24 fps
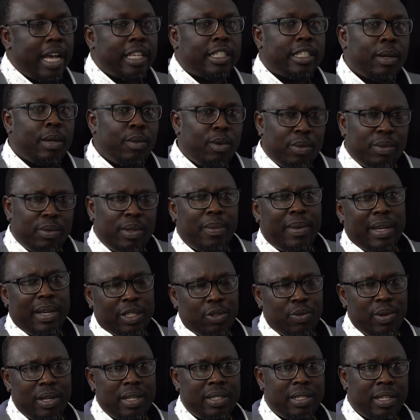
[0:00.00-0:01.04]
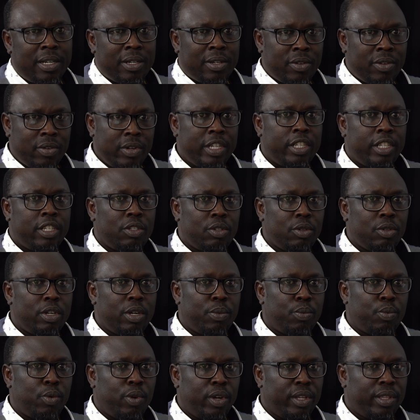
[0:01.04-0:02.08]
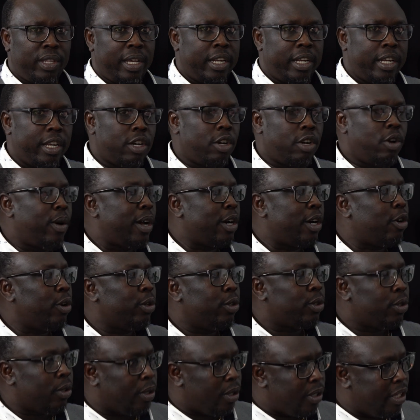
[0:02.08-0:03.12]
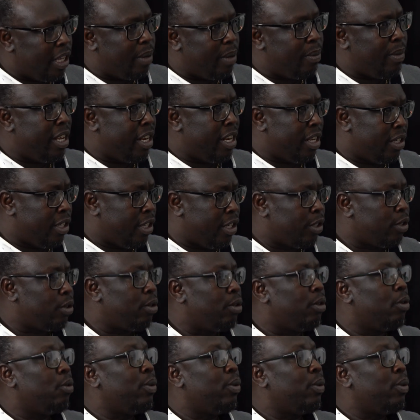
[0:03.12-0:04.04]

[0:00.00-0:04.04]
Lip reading: And some of them as well, they reach to the point that they go and consult their managers or